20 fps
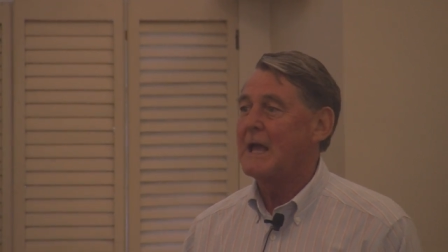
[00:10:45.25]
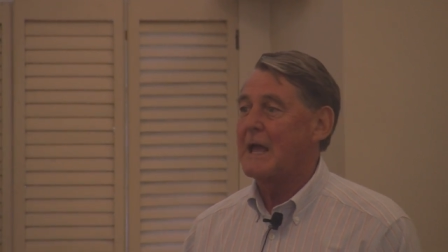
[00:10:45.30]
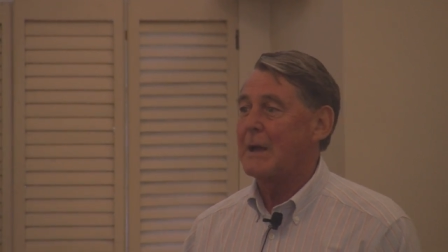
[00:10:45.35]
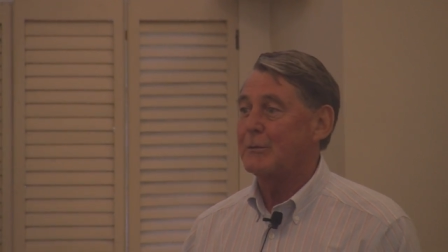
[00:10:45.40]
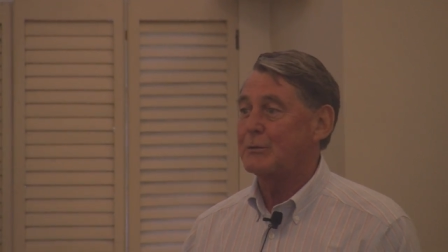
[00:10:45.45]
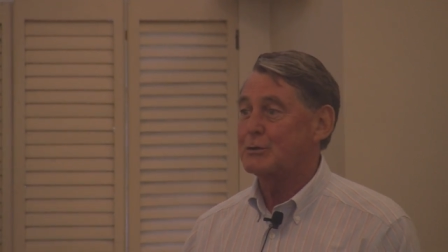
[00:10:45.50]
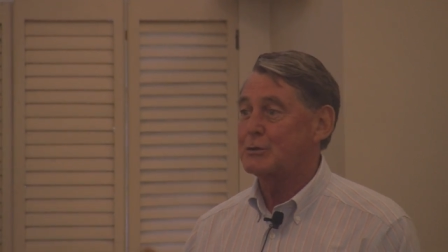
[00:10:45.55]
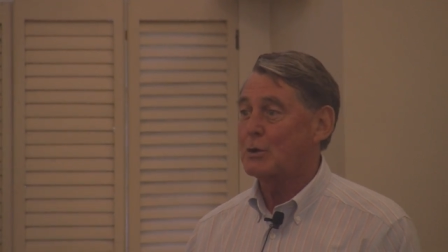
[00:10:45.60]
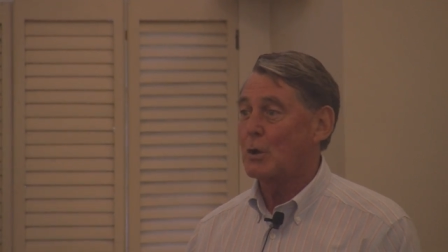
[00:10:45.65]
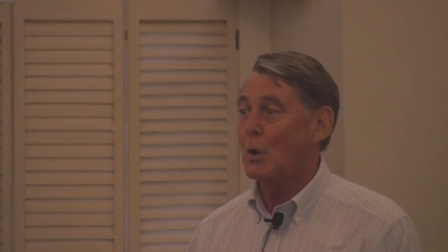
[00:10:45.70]

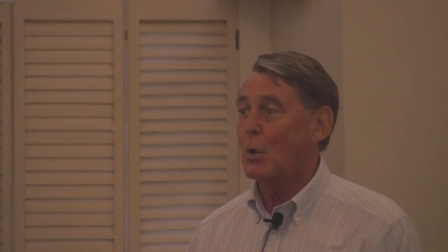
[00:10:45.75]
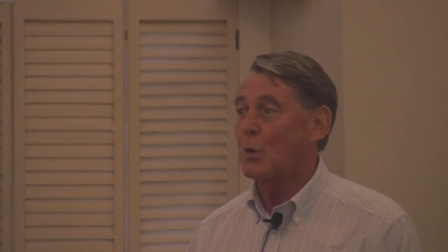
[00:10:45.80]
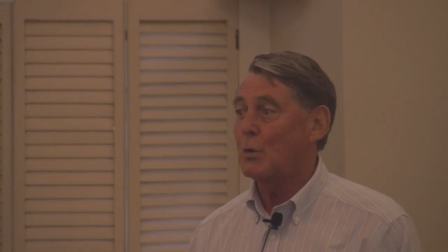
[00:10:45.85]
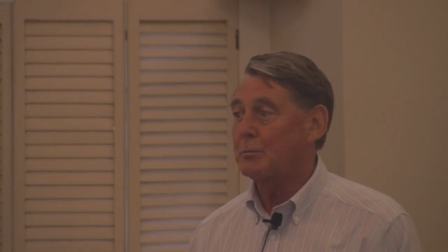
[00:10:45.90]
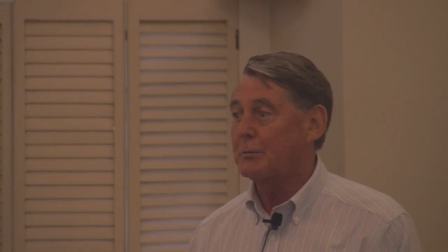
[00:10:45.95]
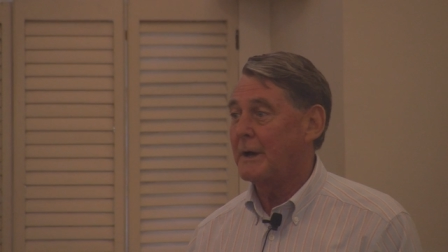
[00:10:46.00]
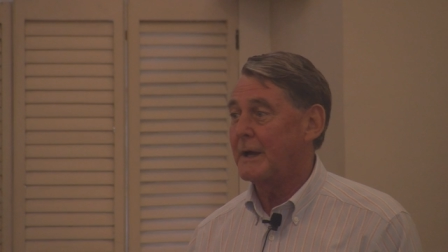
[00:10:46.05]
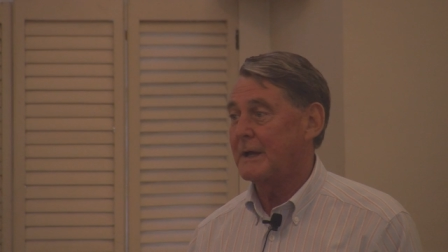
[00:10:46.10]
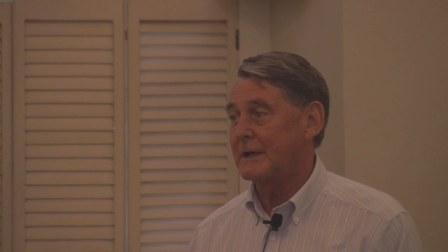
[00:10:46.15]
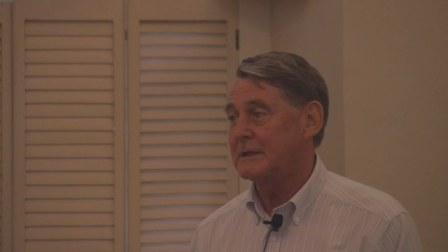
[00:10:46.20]
It was
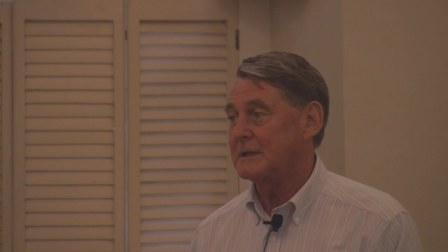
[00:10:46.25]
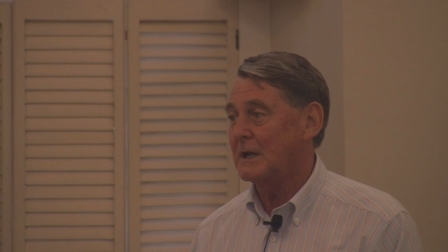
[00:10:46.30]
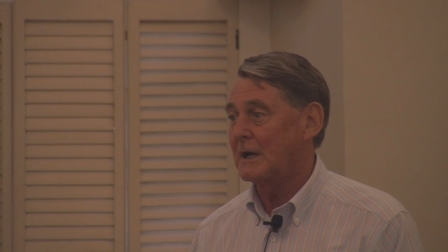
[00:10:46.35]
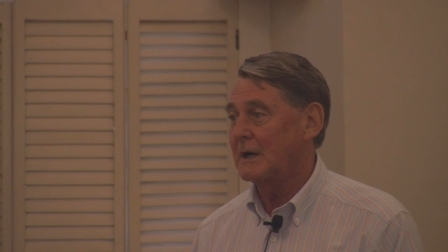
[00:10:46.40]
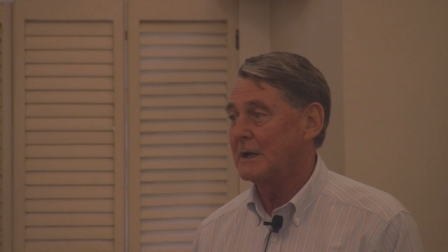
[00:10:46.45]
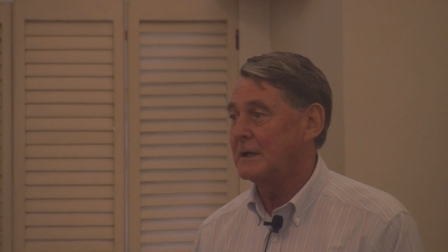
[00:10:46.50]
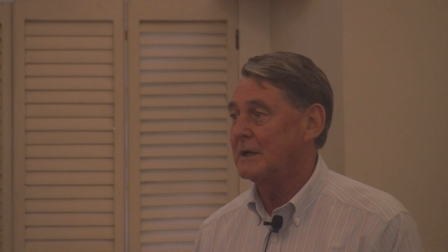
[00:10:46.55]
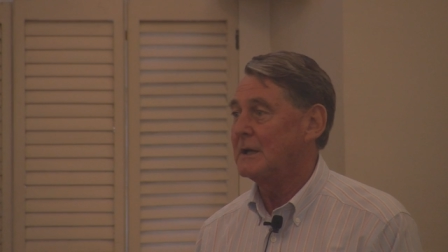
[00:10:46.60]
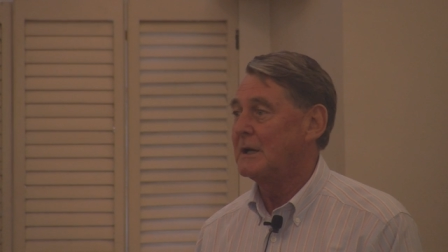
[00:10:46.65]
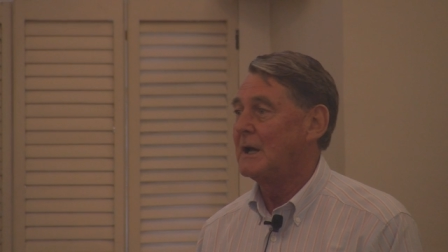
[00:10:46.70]
towed by a
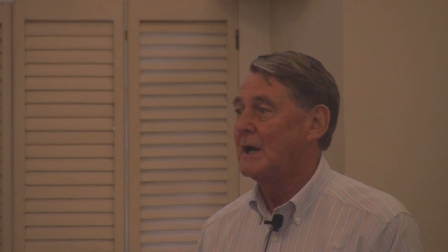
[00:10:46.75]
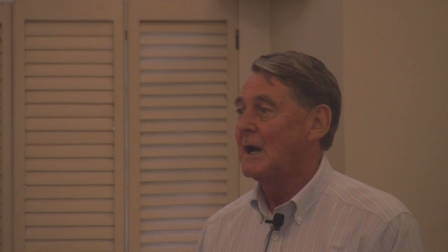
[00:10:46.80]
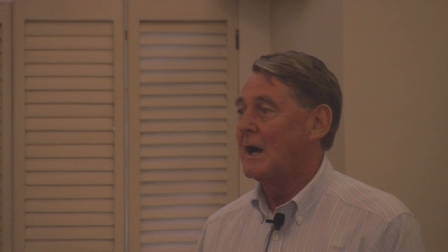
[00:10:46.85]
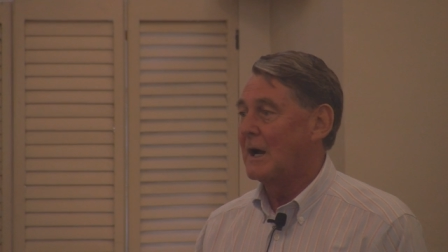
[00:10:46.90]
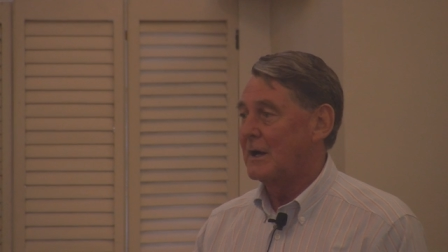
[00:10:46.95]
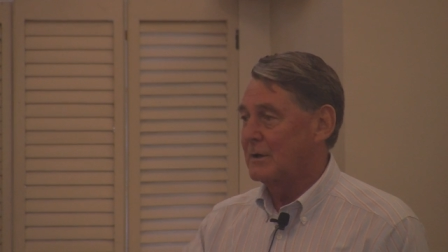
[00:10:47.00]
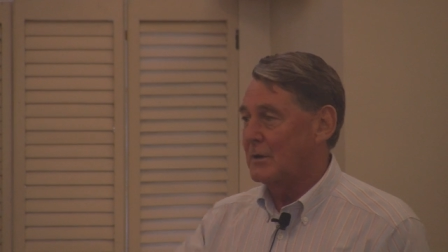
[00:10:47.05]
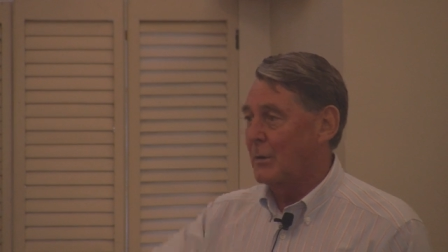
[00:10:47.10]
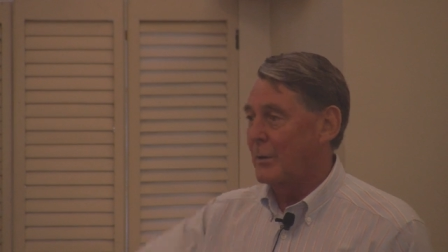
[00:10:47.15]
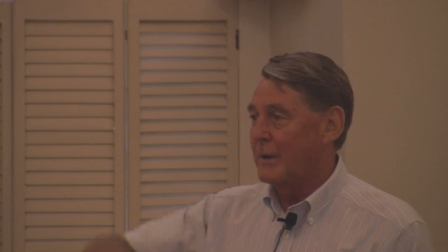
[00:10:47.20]
tug
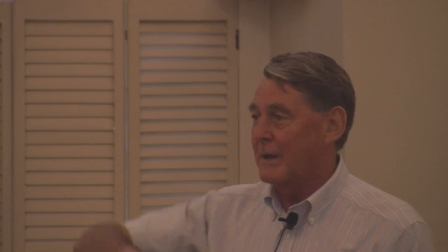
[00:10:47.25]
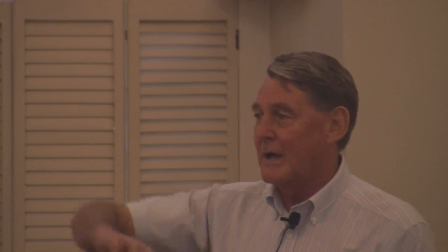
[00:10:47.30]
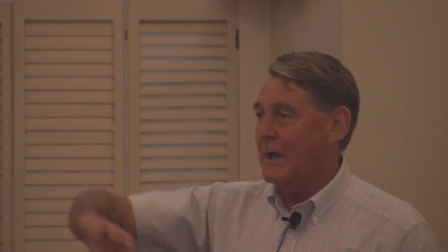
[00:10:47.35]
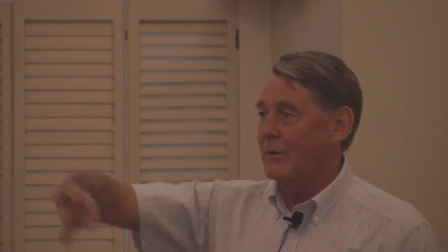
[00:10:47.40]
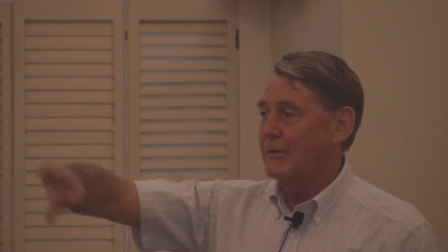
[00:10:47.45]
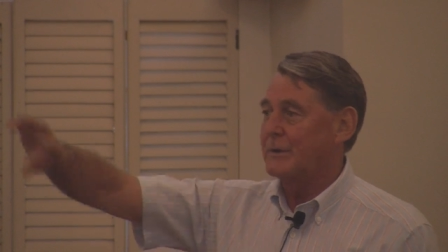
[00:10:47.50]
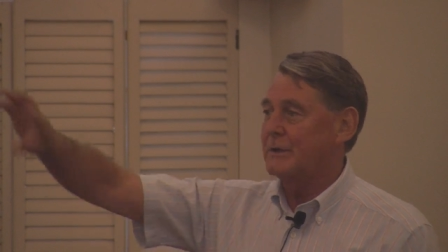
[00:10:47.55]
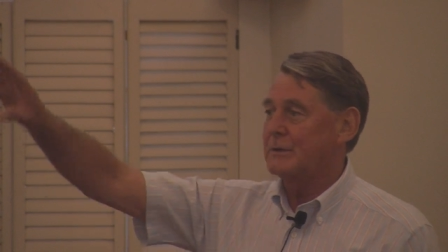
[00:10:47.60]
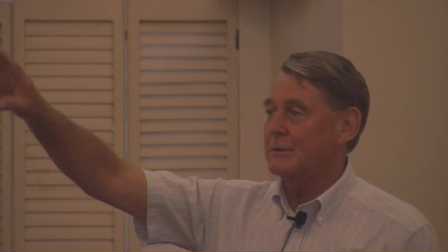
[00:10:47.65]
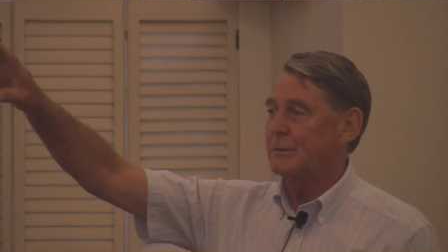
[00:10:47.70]
uh, going
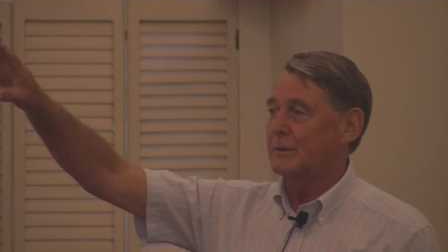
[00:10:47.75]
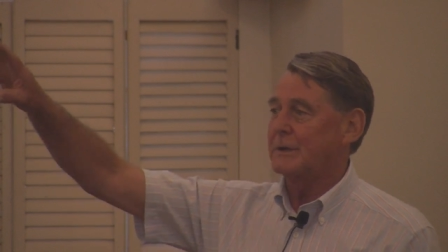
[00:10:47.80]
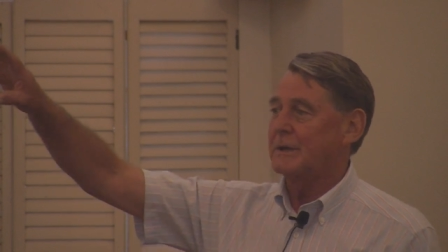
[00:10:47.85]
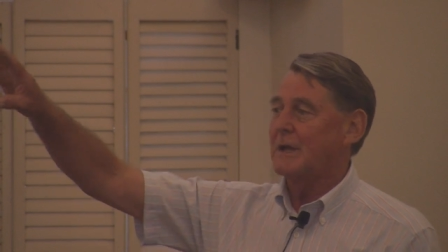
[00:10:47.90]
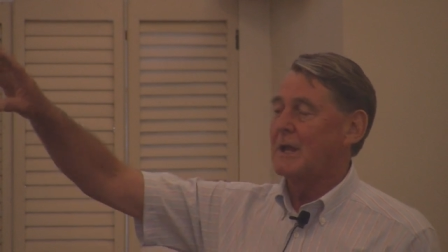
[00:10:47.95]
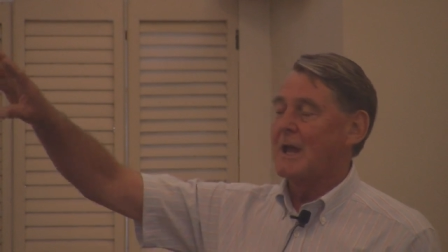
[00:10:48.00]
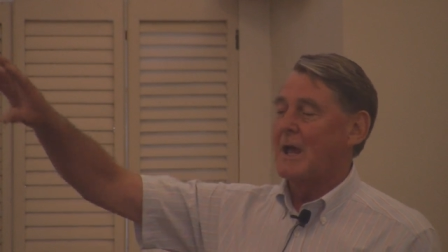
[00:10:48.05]
out into it.